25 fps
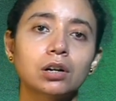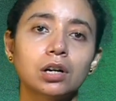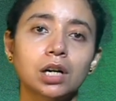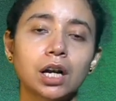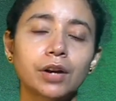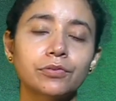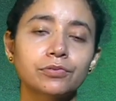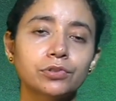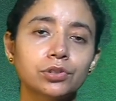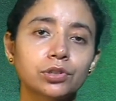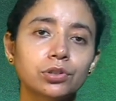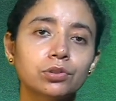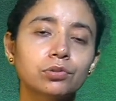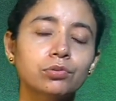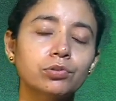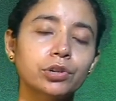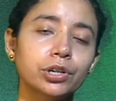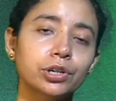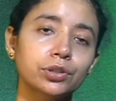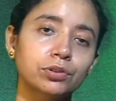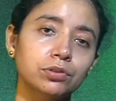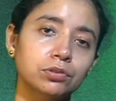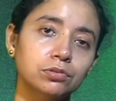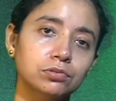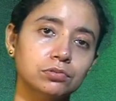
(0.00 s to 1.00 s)
after you
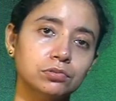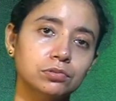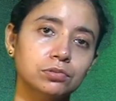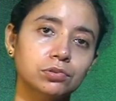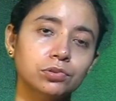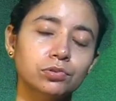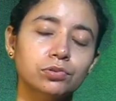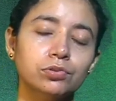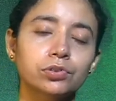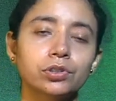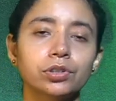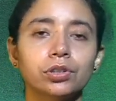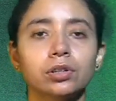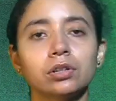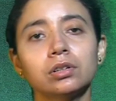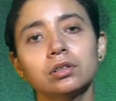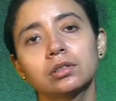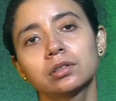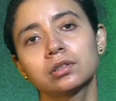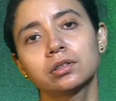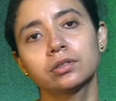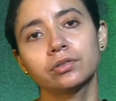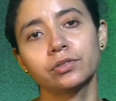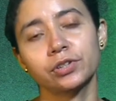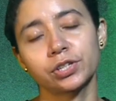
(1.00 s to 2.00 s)
go through your
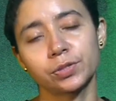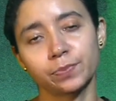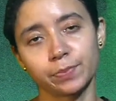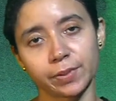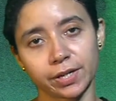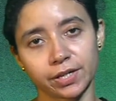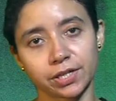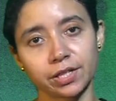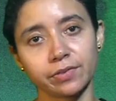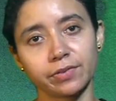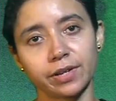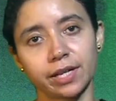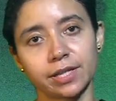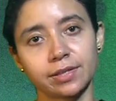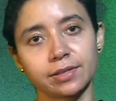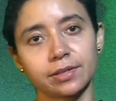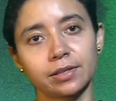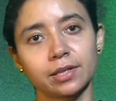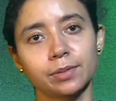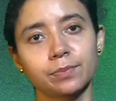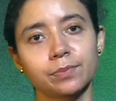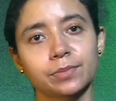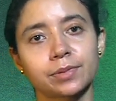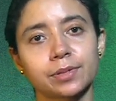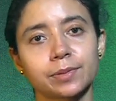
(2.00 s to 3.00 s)
respective
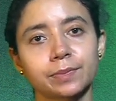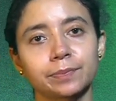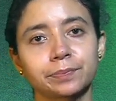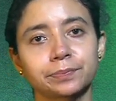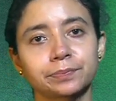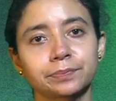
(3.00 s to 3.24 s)
SLMs.